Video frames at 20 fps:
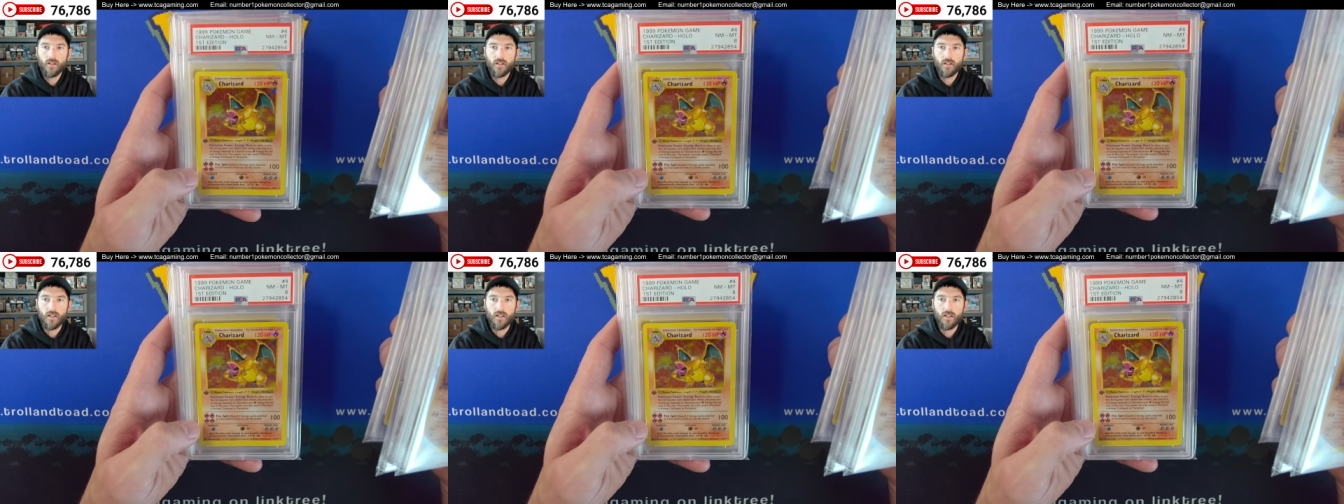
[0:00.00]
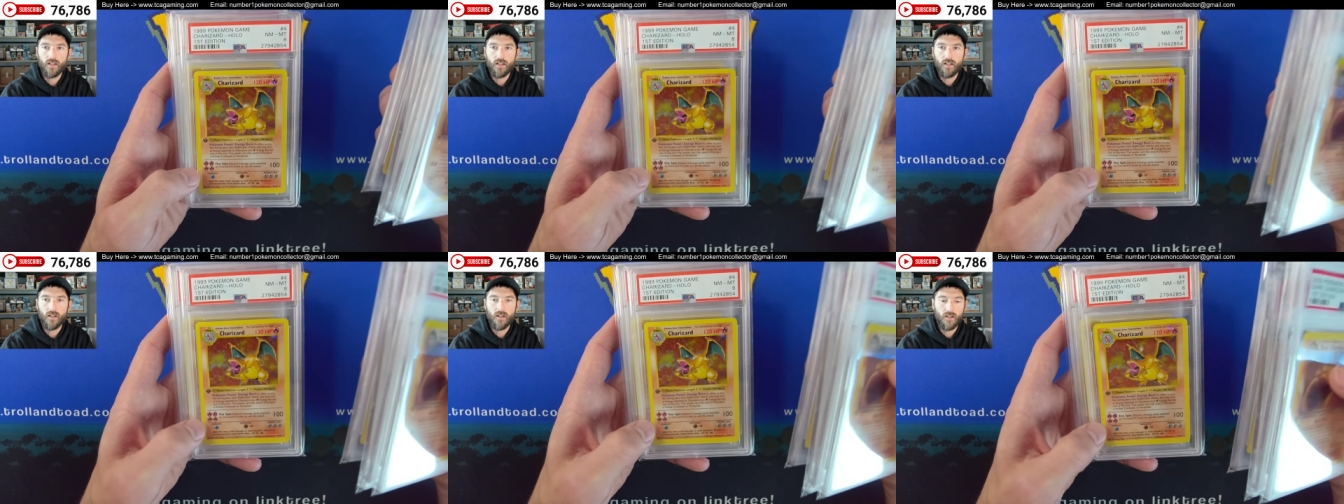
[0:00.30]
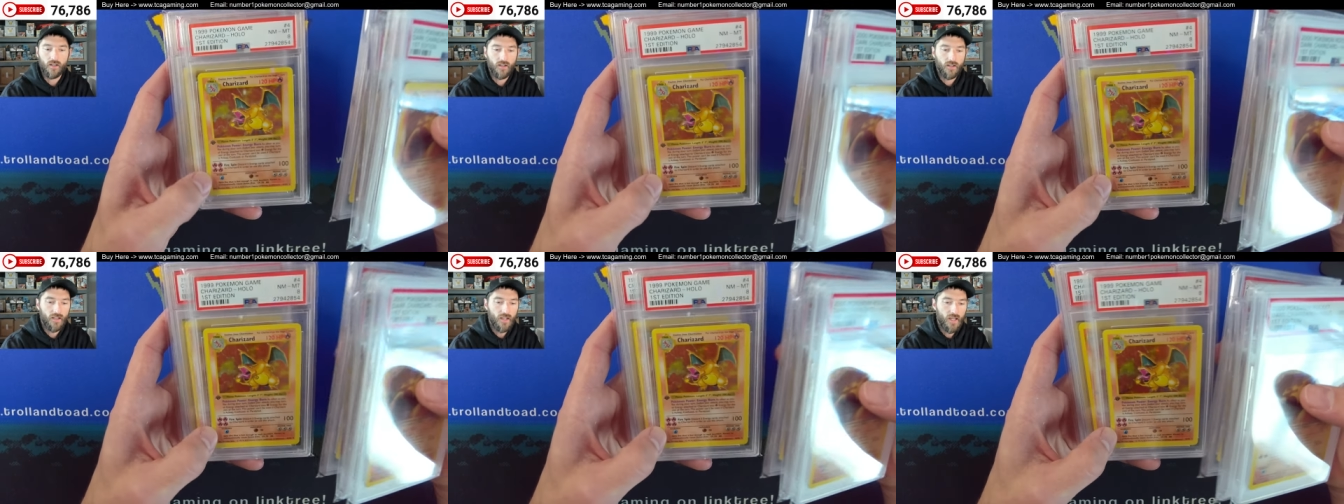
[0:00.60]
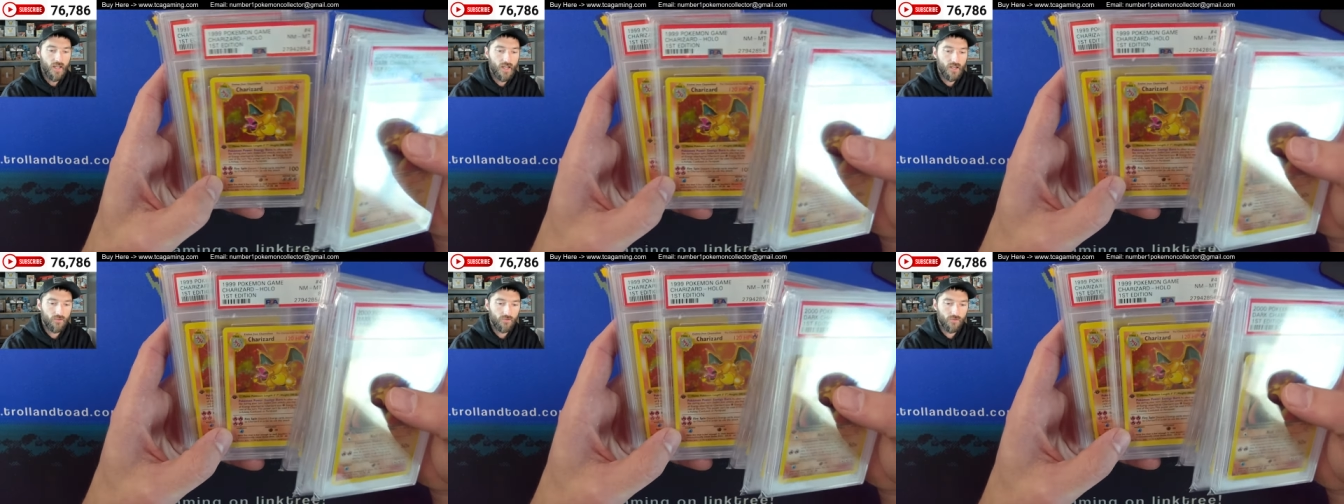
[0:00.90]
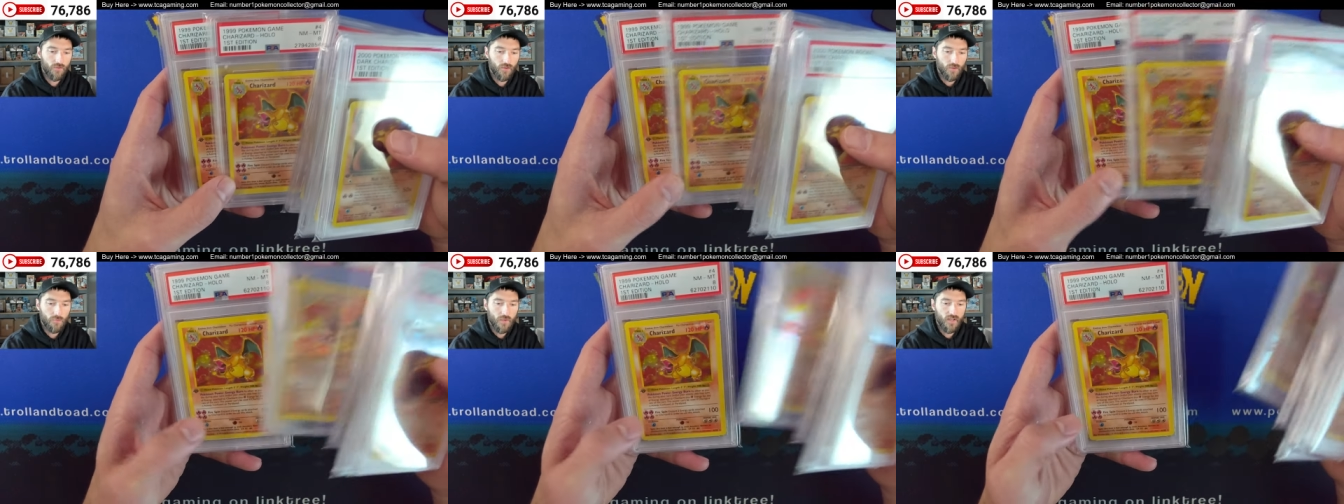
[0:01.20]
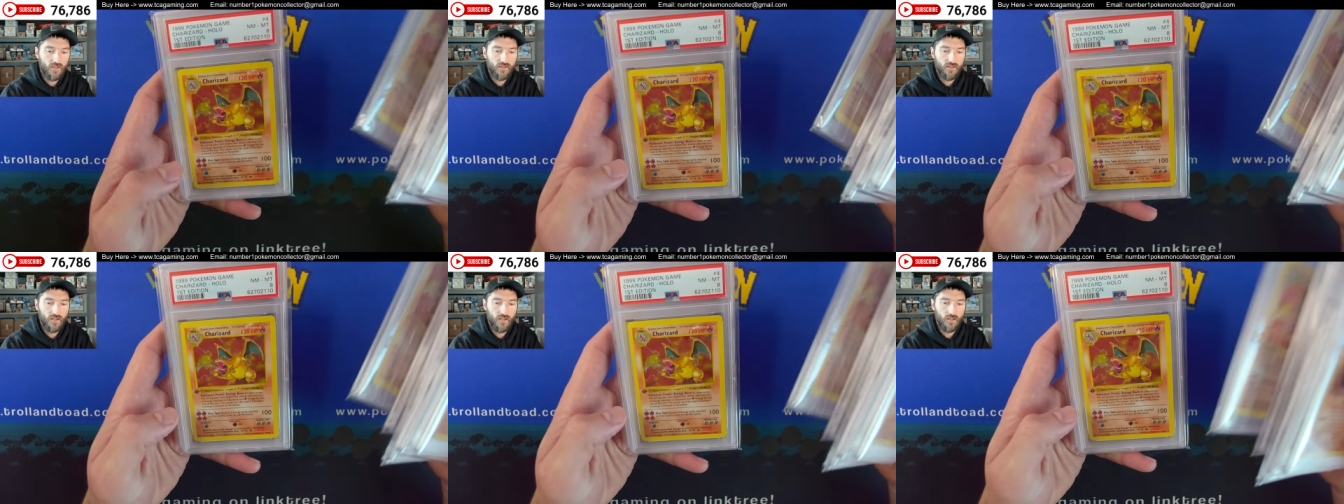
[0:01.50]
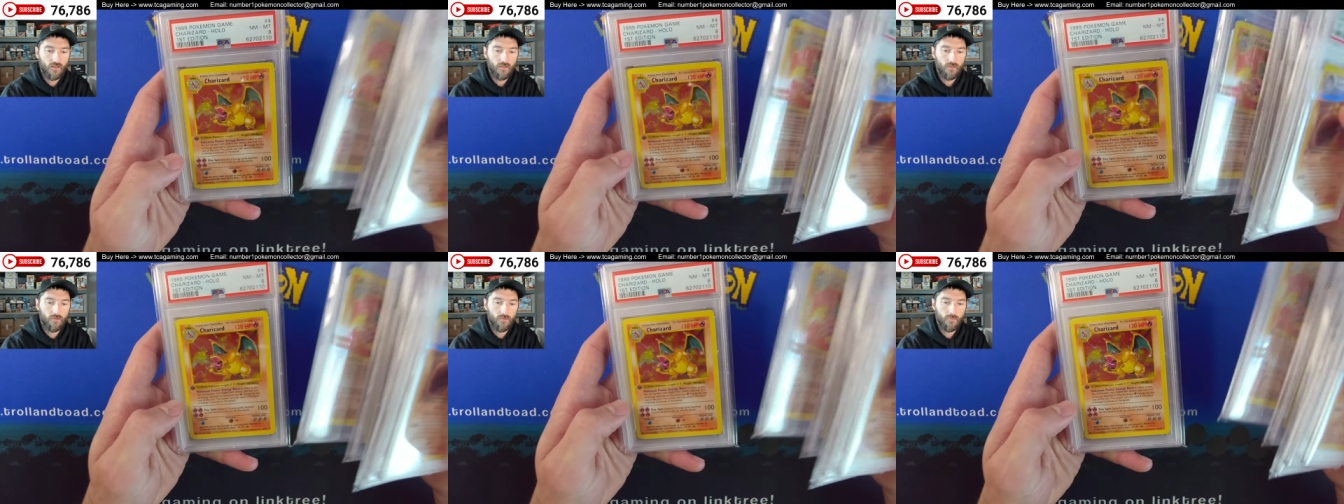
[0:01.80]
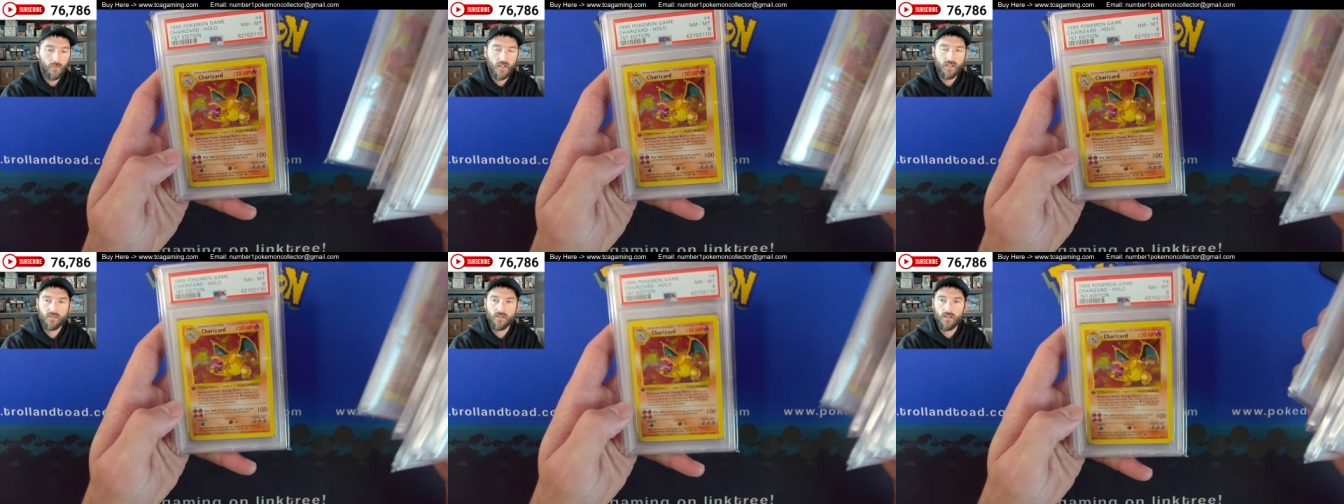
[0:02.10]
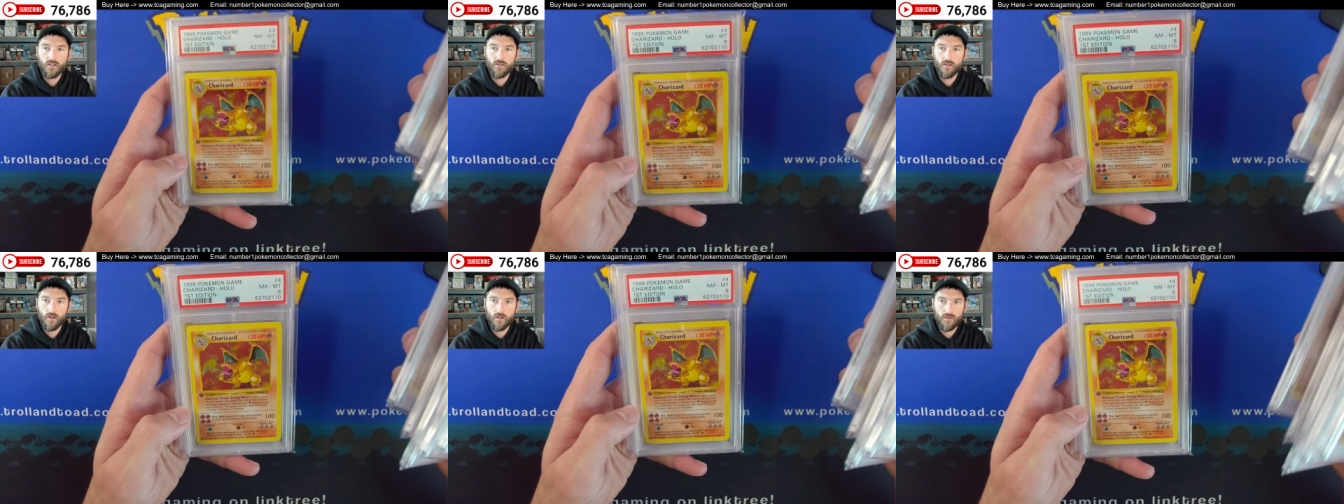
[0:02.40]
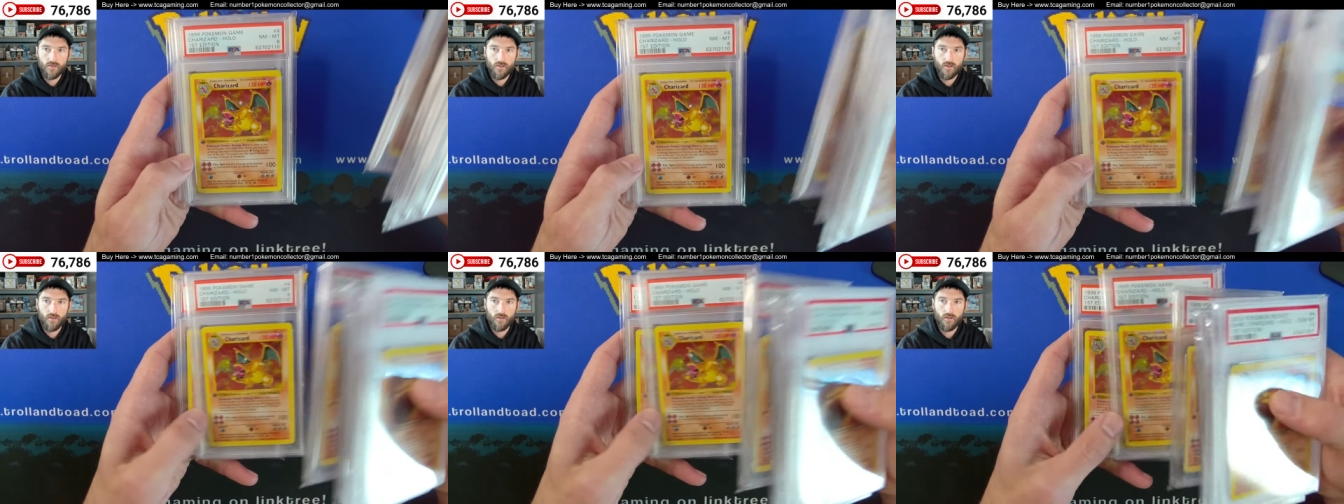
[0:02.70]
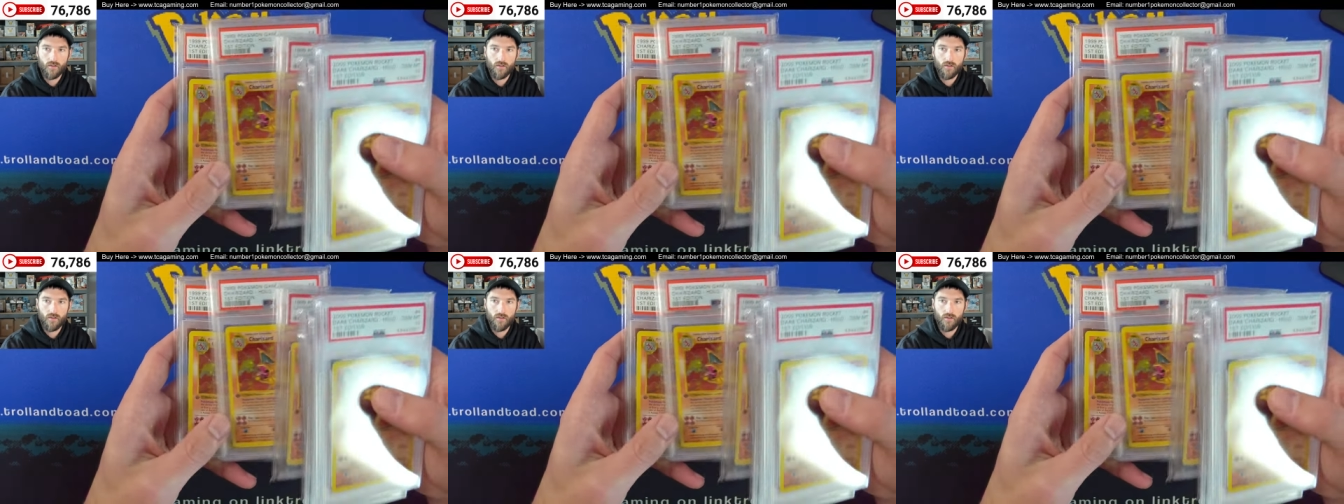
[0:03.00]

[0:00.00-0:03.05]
Got a an 8 for the PSA 8 base set Charizard,